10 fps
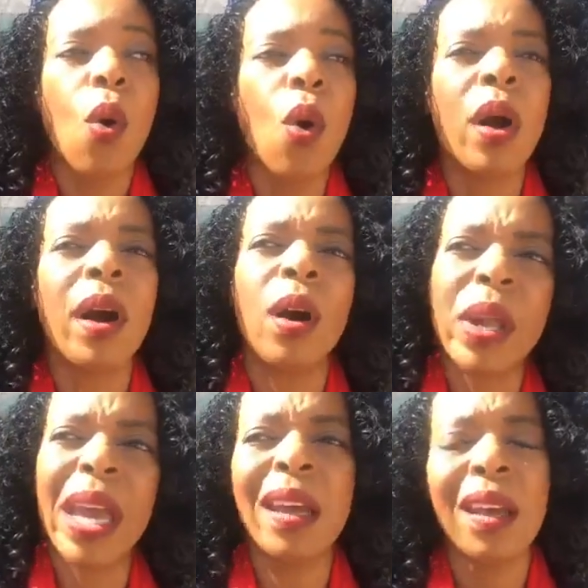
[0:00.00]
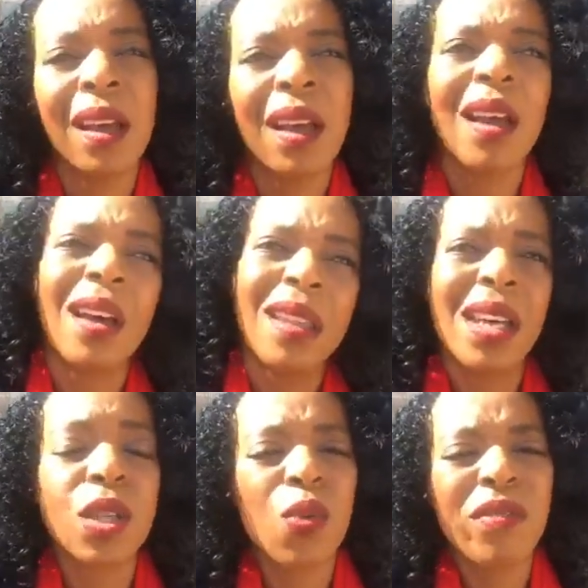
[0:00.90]
Or, okay,
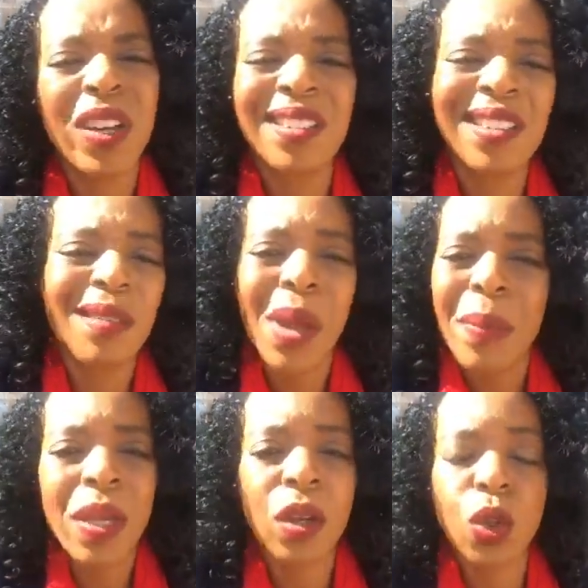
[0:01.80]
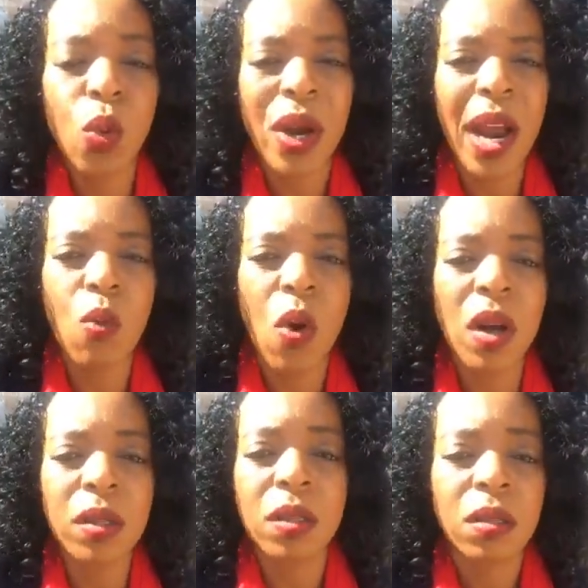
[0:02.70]
there's a revision, maybe not to what I
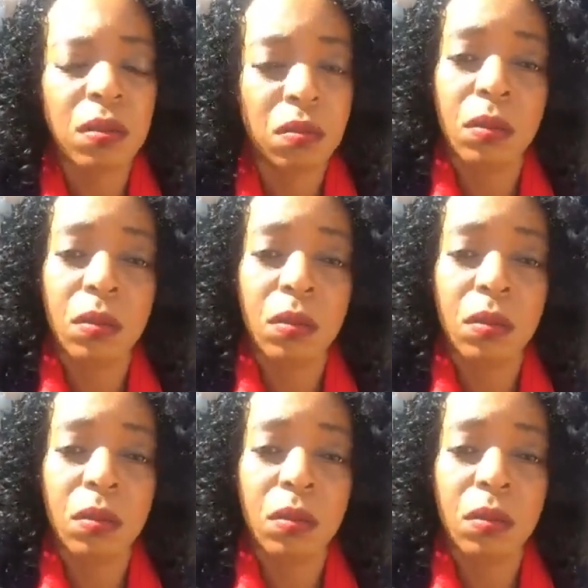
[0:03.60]
want.